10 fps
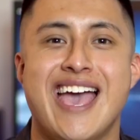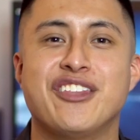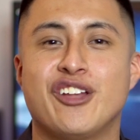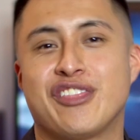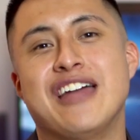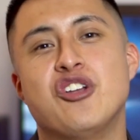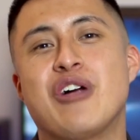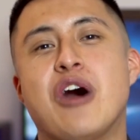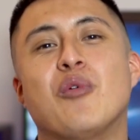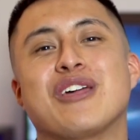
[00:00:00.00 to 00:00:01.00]
And on that
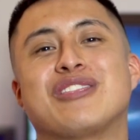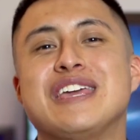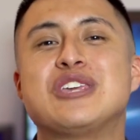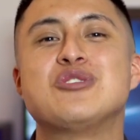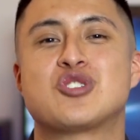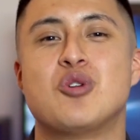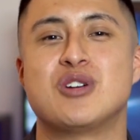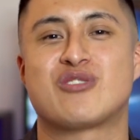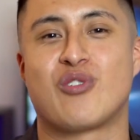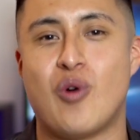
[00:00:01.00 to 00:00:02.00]
note, I want to thank you so
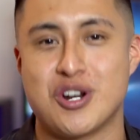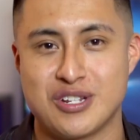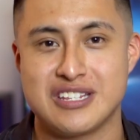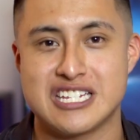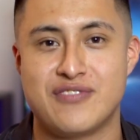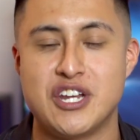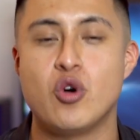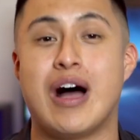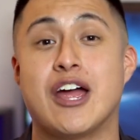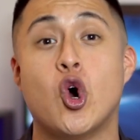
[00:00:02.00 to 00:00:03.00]
much for watching this
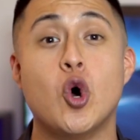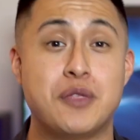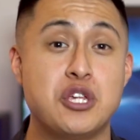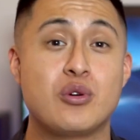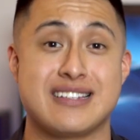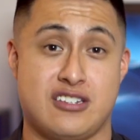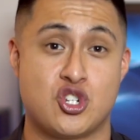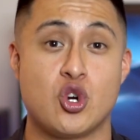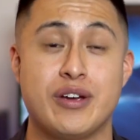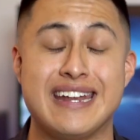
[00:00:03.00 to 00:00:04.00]
video. I hope that you guys
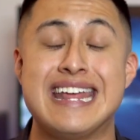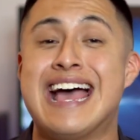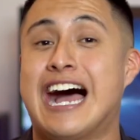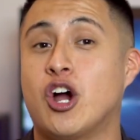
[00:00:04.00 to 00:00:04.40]
enjoyed it.